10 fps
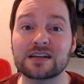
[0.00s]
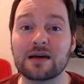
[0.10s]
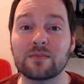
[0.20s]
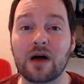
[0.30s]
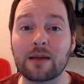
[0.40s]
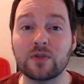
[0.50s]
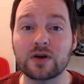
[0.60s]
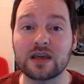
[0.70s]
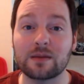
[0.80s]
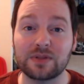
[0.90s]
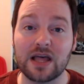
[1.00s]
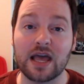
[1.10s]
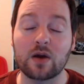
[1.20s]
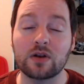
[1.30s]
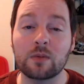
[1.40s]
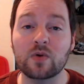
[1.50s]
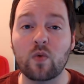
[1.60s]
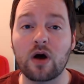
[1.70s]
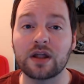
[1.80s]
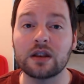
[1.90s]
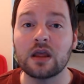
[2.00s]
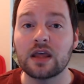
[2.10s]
I'm looking at playing, number 1